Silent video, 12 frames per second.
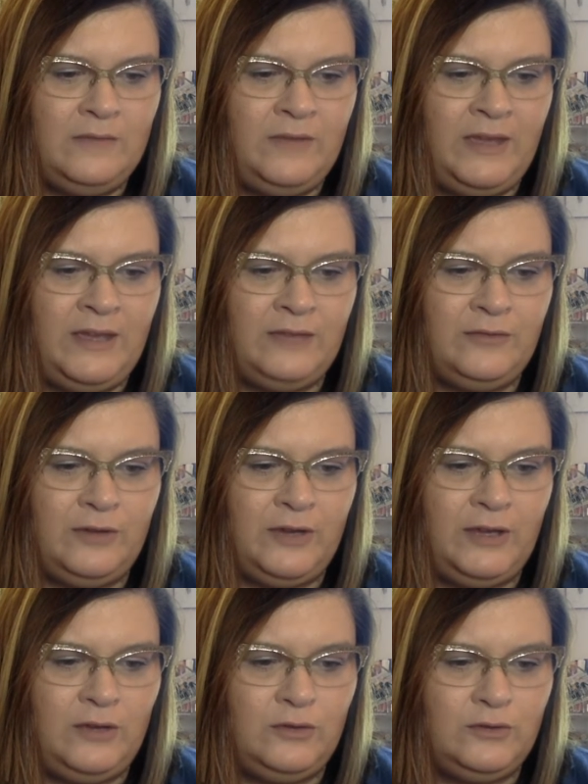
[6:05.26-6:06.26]
vegan
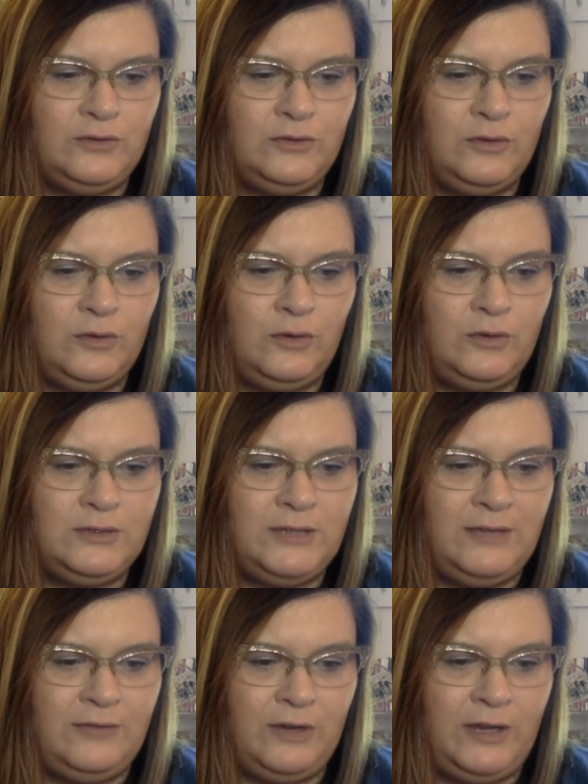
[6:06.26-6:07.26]
free,
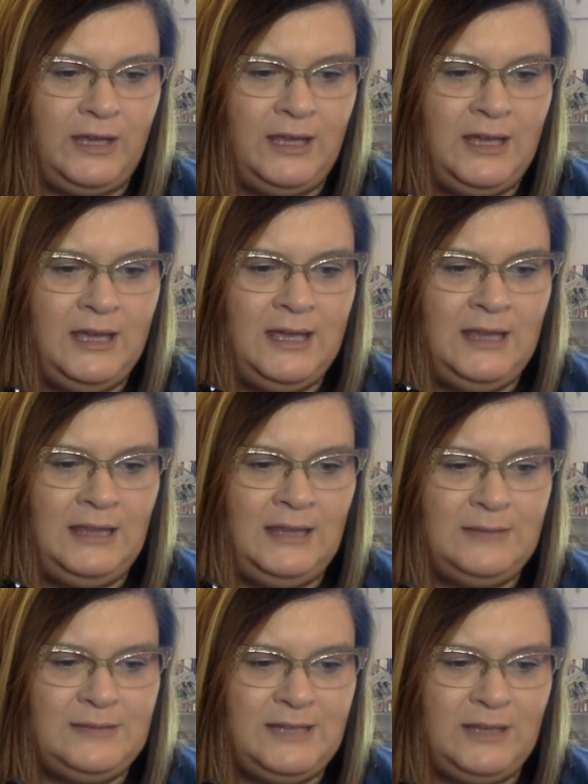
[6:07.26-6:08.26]
cruelty free
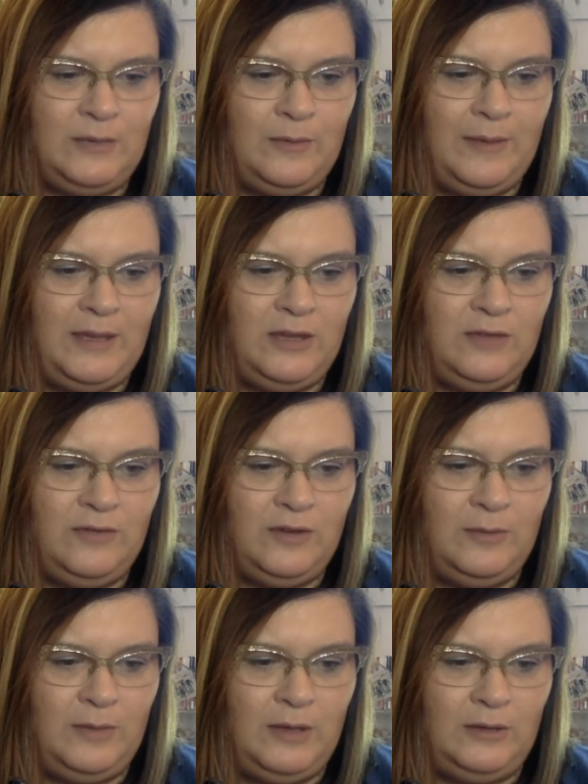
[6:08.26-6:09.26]
lipstick will make you
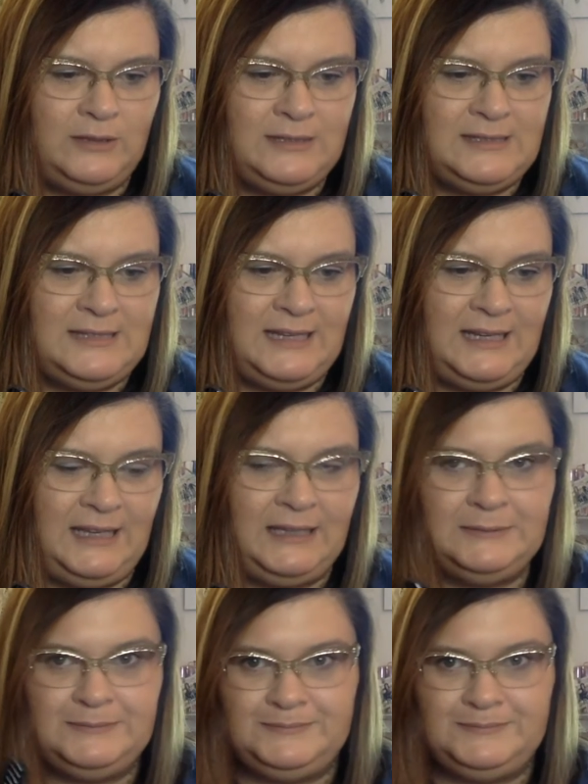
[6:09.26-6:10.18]
feel bold and stunning.